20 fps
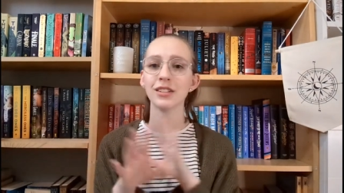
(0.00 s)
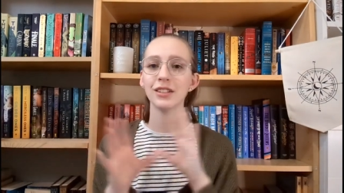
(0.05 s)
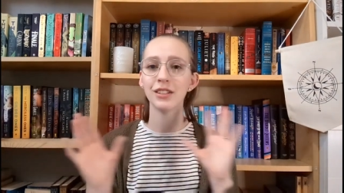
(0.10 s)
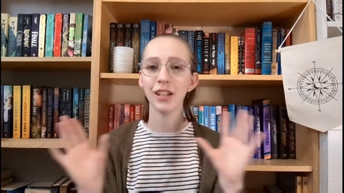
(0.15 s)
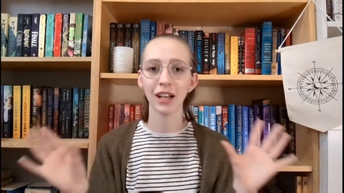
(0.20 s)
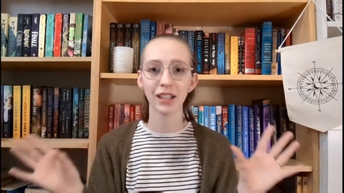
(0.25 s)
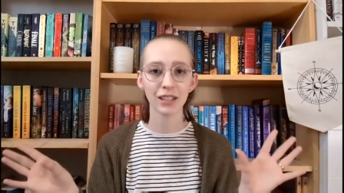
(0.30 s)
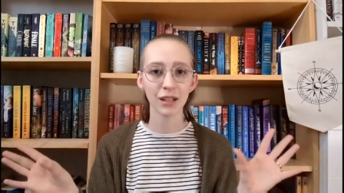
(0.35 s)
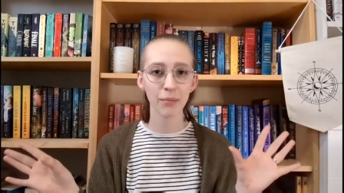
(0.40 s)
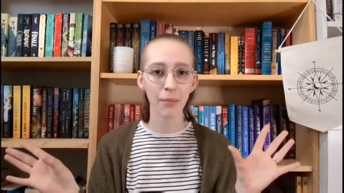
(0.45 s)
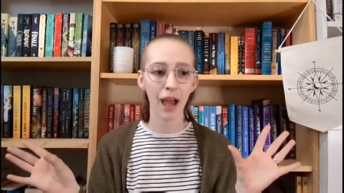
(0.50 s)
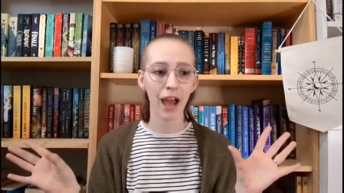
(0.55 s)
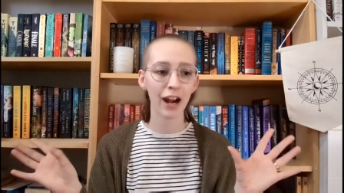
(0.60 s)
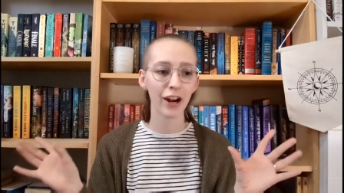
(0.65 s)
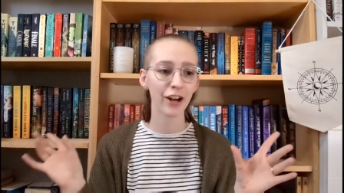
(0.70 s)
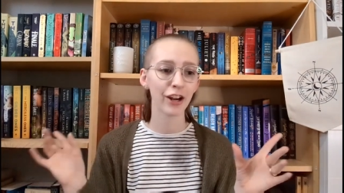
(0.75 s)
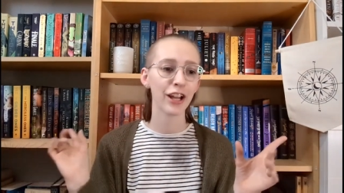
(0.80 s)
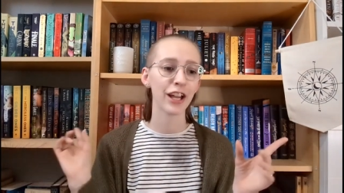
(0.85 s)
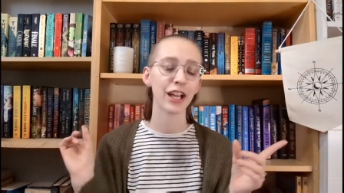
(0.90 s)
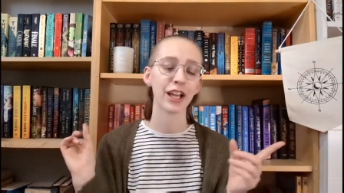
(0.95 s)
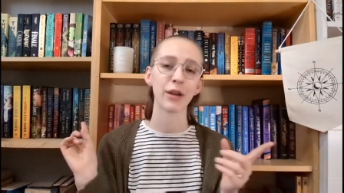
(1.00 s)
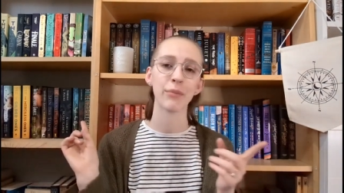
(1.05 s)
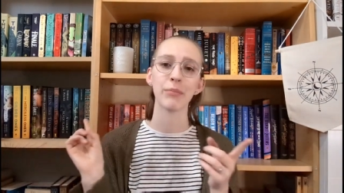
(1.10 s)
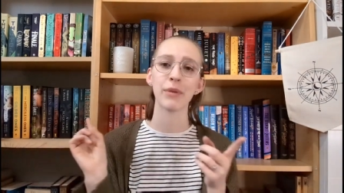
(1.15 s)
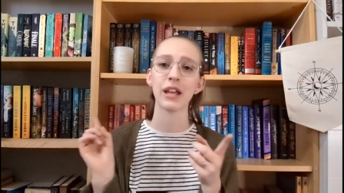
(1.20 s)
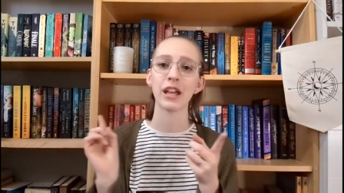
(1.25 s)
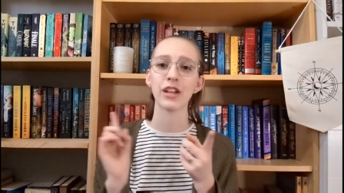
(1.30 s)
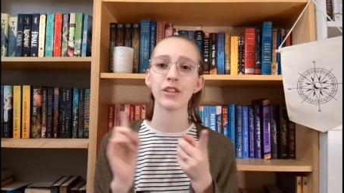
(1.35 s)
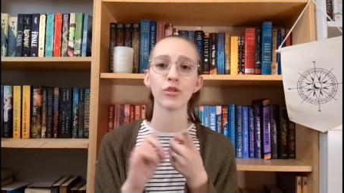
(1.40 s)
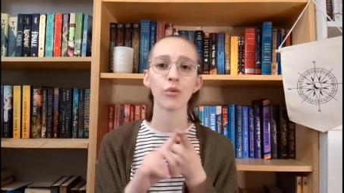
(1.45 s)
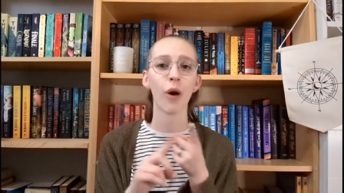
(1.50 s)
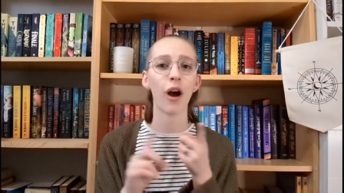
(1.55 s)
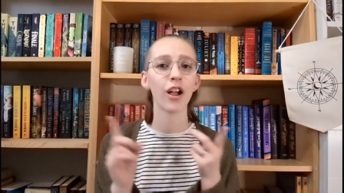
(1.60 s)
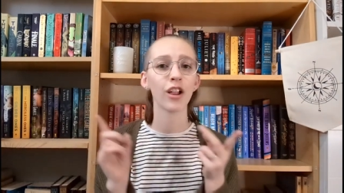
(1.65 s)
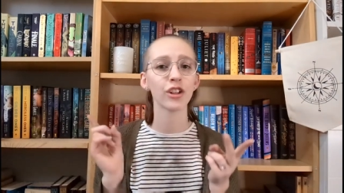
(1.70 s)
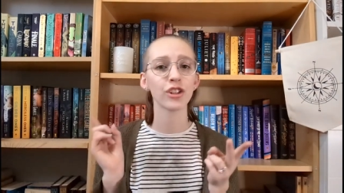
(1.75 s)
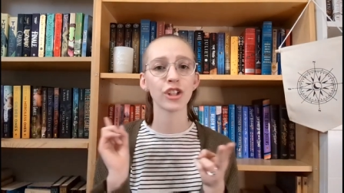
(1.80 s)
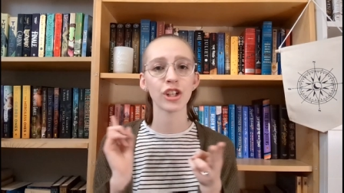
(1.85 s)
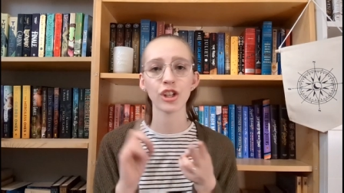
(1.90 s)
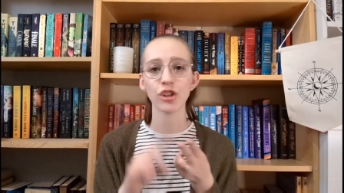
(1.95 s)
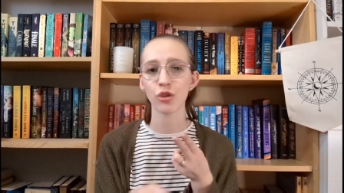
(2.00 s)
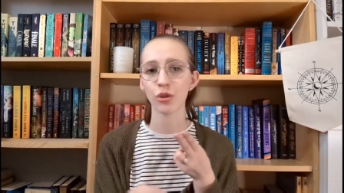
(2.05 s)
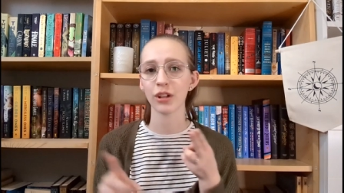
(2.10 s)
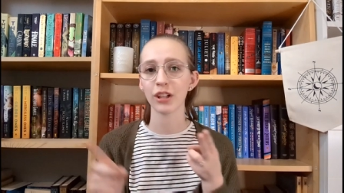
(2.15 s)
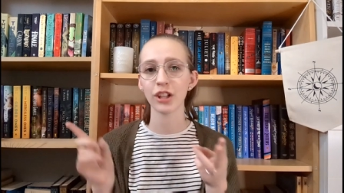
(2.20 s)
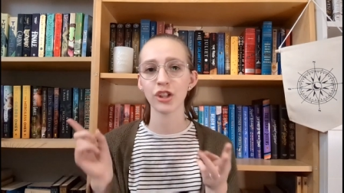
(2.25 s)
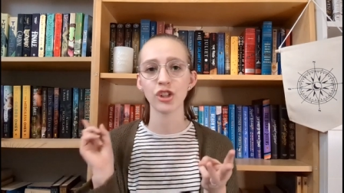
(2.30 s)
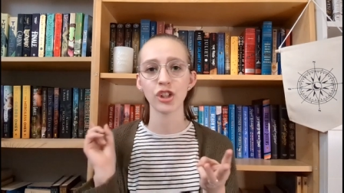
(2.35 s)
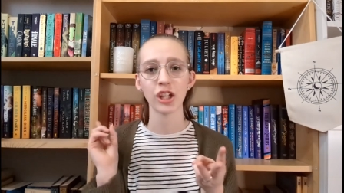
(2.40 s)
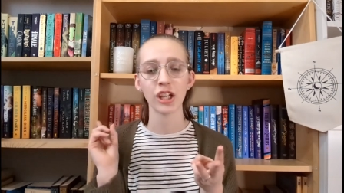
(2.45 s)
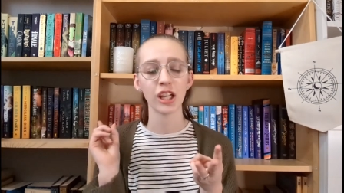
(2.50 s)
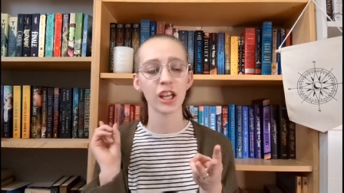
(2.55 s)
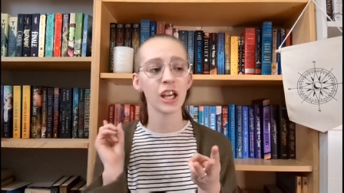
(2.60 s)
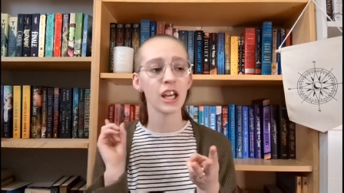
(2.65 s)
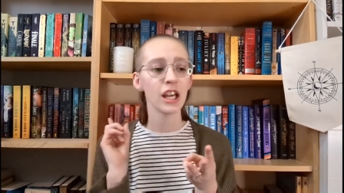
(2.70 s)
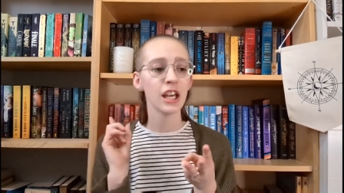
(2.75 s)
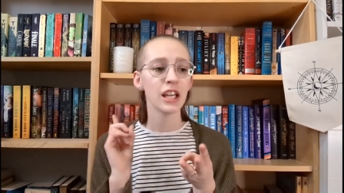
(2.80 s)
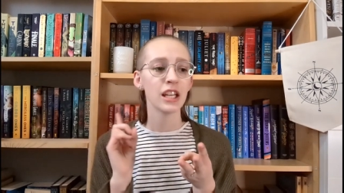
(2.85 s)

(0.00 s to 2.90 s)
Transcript: doesn't matter, it can be duology, trilogy,